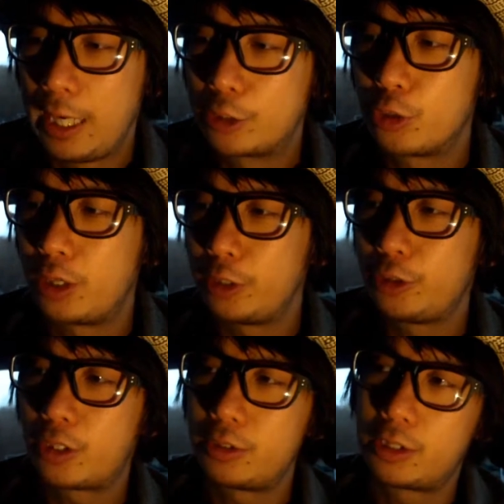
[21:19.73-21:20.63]
And so like
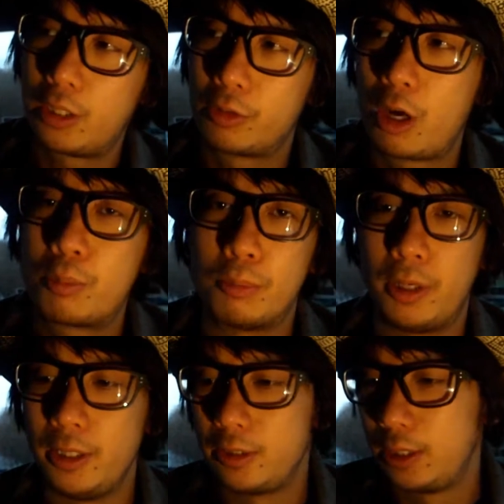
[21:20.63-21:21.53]
you start to kind of
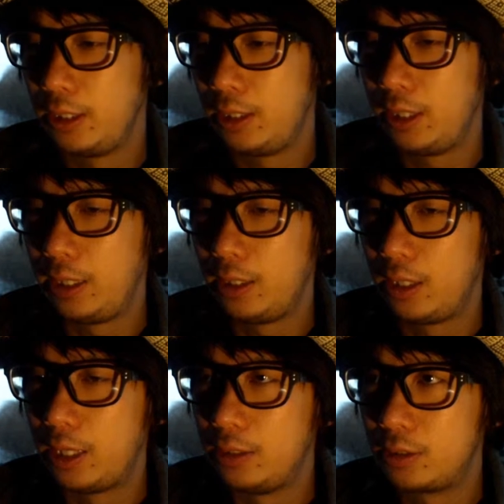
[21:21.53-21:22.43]
compromise,
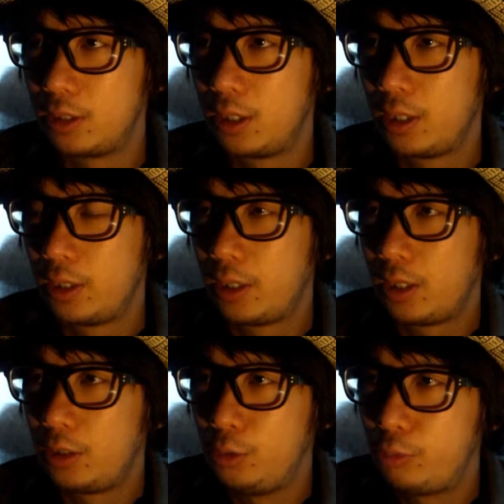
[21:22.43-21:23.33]
and
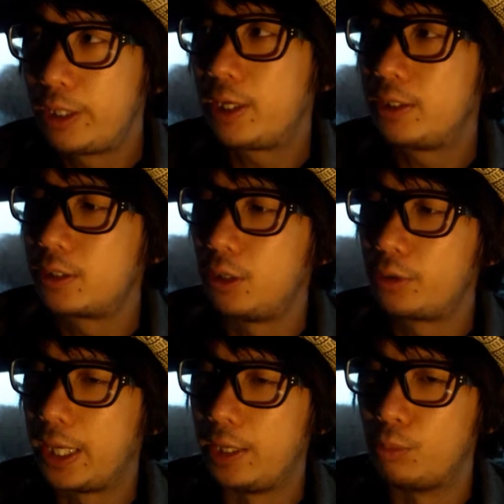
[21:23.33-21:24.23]
you realize that,
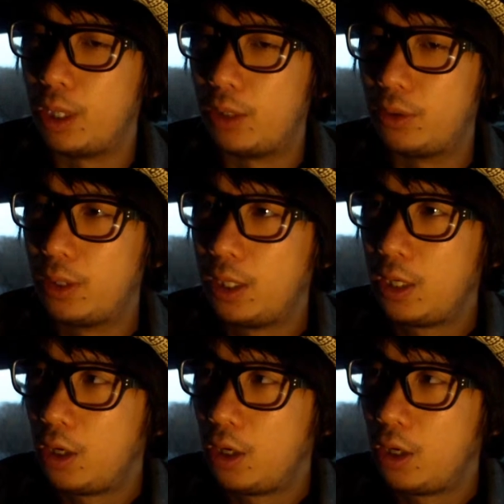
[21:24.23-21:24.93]
okay, well,